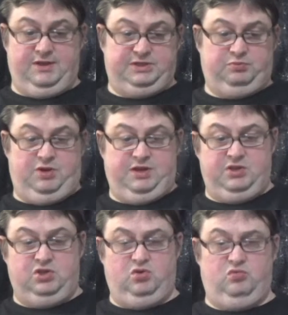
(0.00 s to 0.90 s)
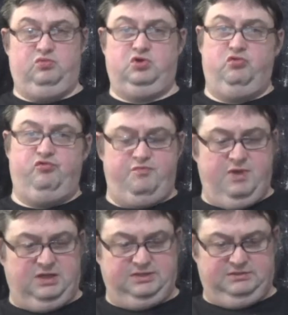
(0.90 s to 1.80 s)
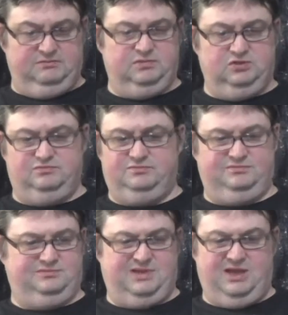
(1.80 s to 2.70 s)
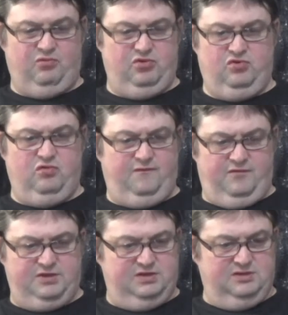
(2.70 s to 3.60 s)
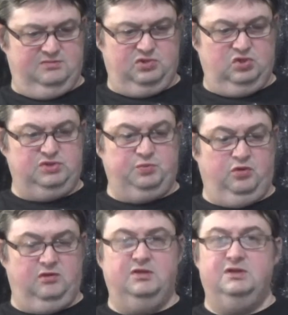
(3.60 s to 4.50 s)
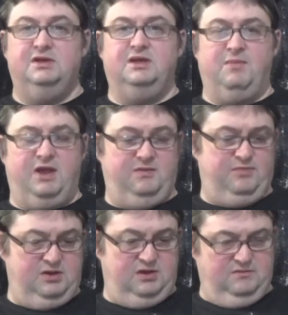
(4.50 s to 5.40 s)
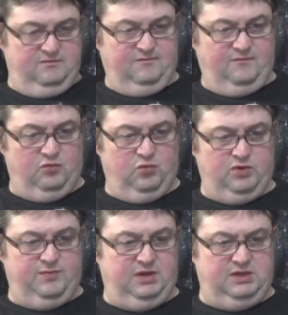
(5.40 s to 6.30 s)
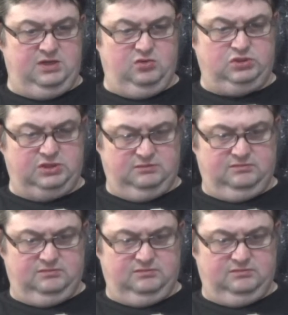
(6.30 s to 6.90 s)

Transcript: this is one that can do 200 miles, but I wouldn't go for it. Too small, in my opinion, for a Motability user.